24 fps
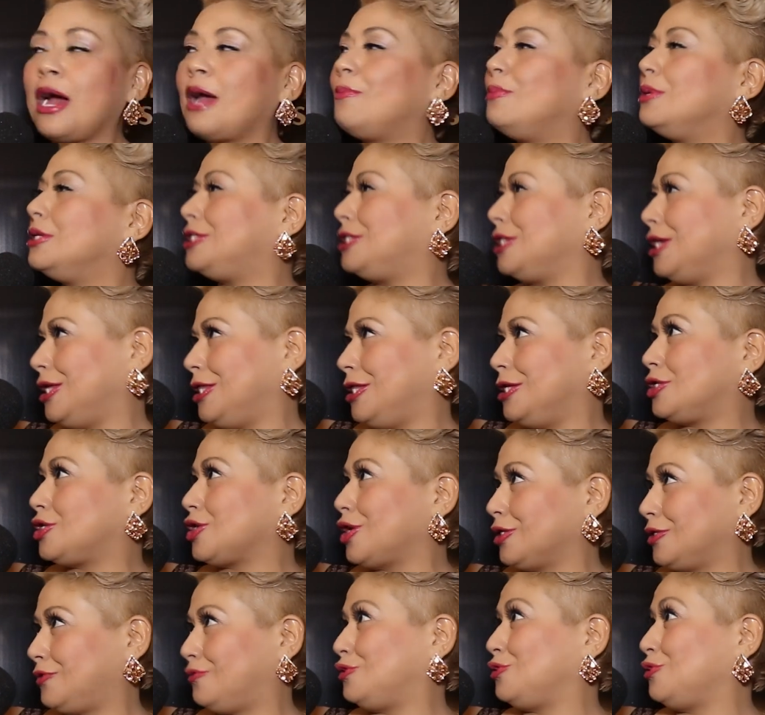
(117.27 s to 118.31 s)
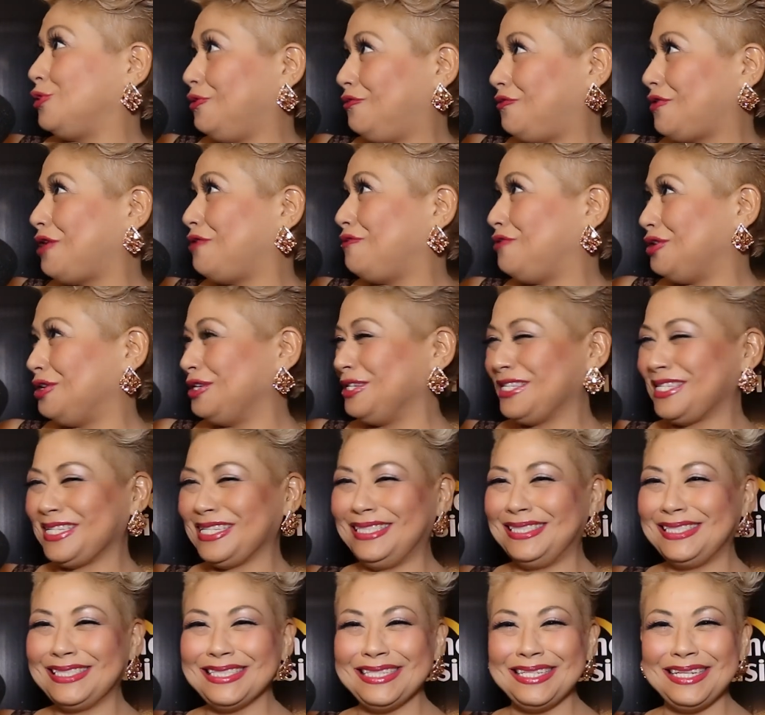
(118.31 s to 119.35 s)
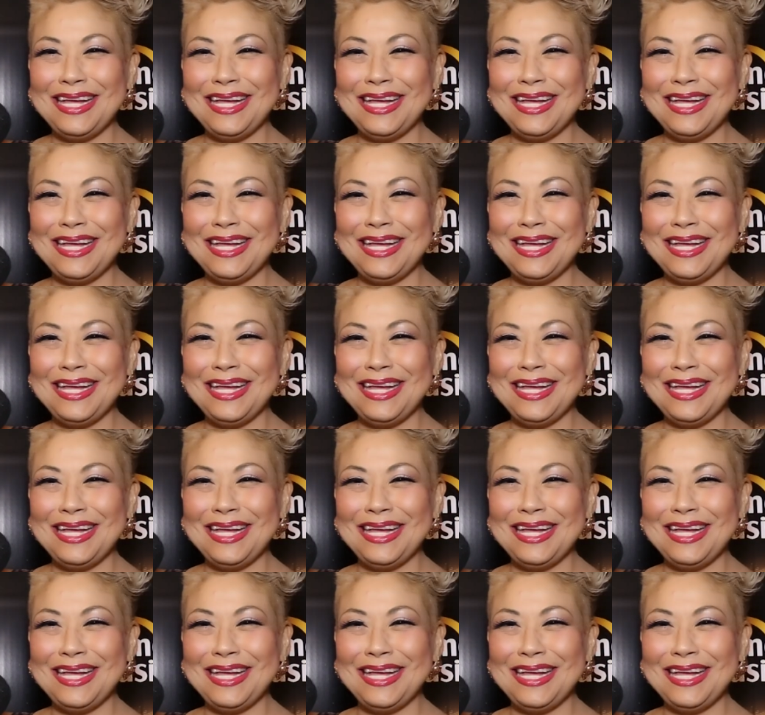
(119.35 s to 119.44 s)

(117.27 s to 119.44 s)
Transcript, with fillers: I've been singing these songs for 25 years.